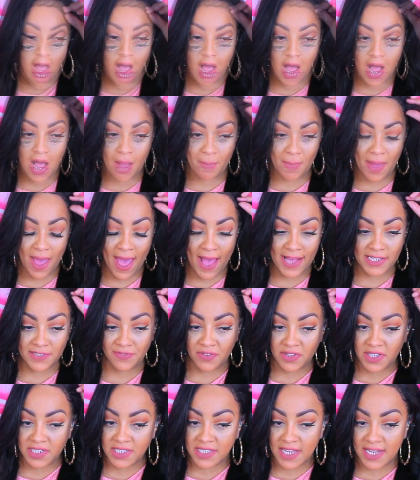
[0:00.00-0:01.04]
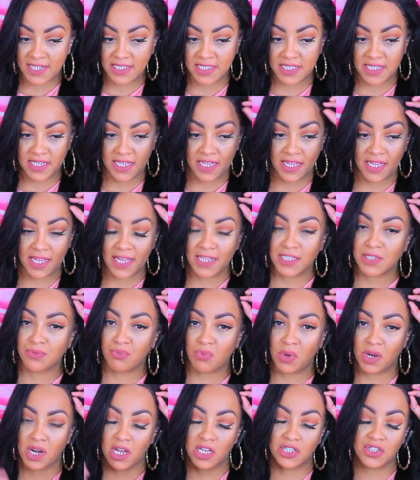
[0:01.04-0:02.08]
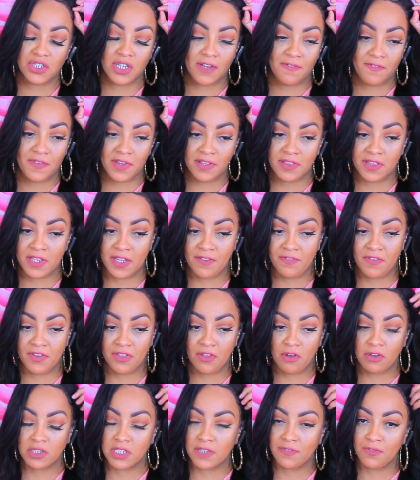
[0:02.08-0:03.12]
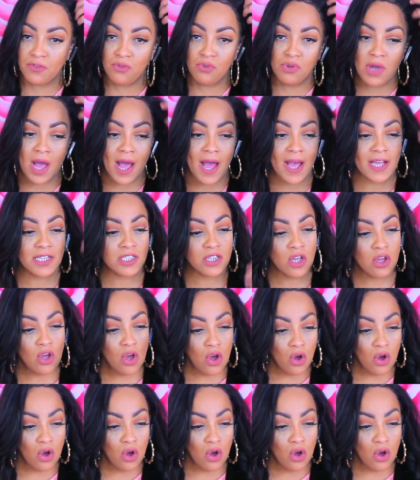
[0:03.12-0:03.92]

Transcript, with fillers: Um, as for the density, it's 150 for those of you guys